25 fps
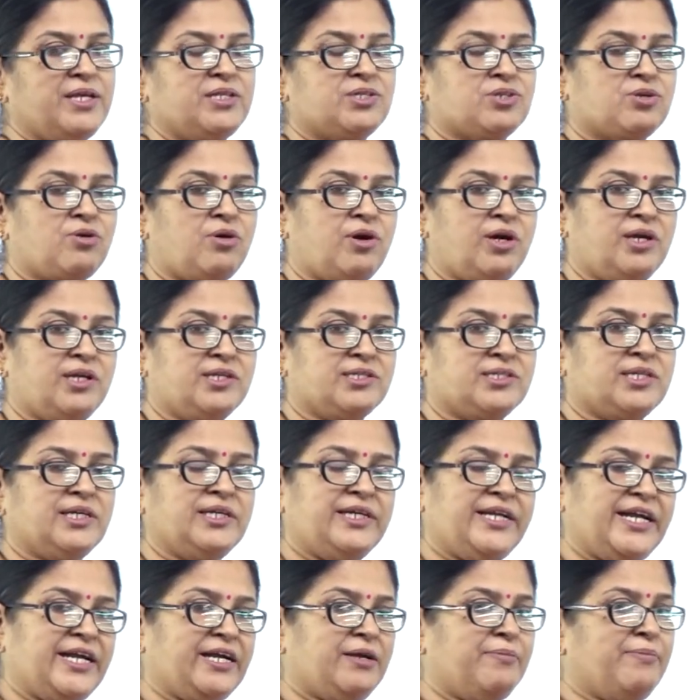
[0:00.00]
is called as
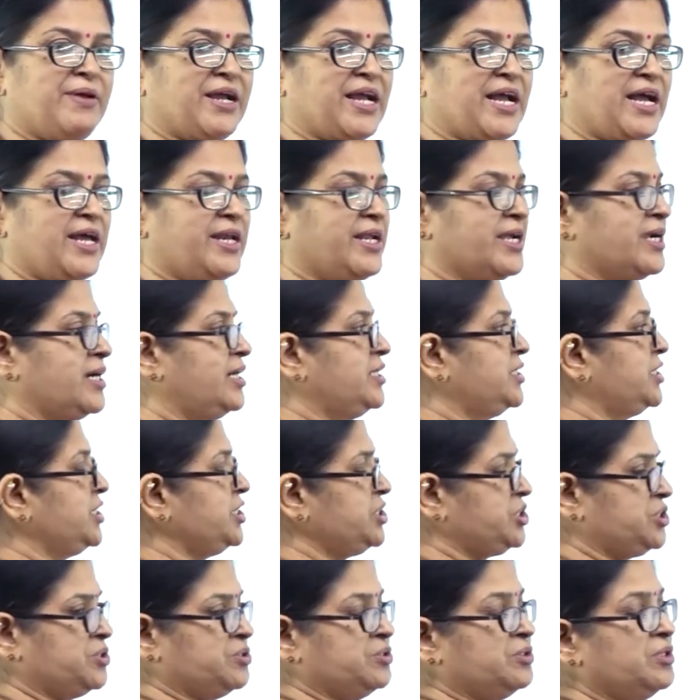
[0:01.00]
a dead mechanical
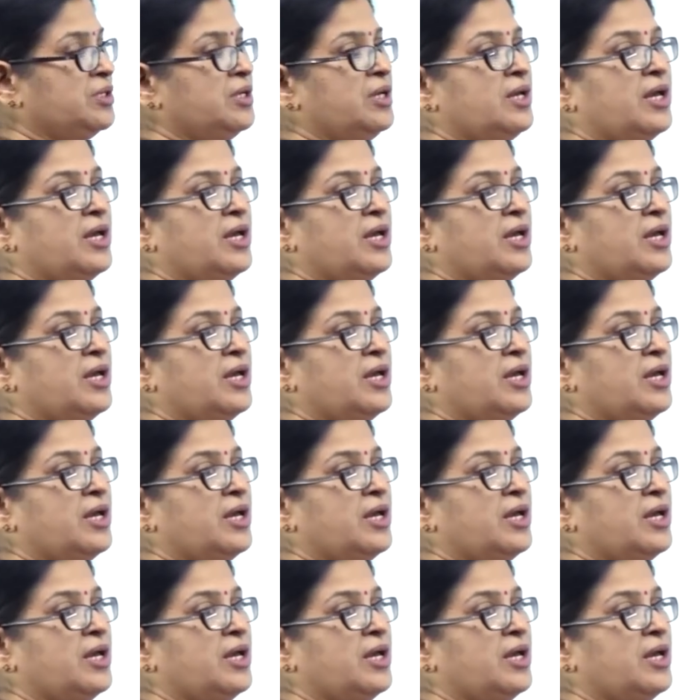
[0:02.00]
tissue,